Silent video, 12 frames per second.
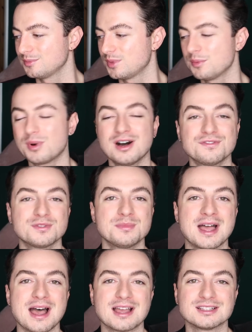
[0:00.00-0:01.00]
but apart
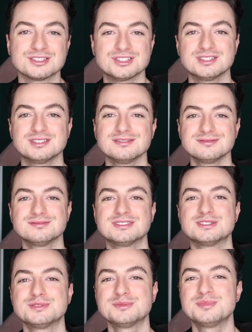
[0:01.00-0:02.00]
from that, it's just
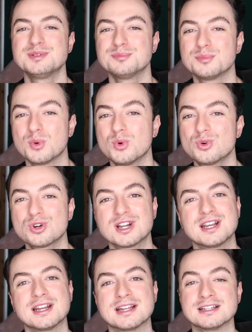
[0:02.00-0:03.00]

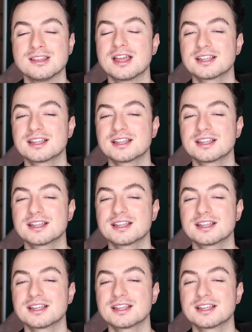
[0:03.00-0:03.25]
boring.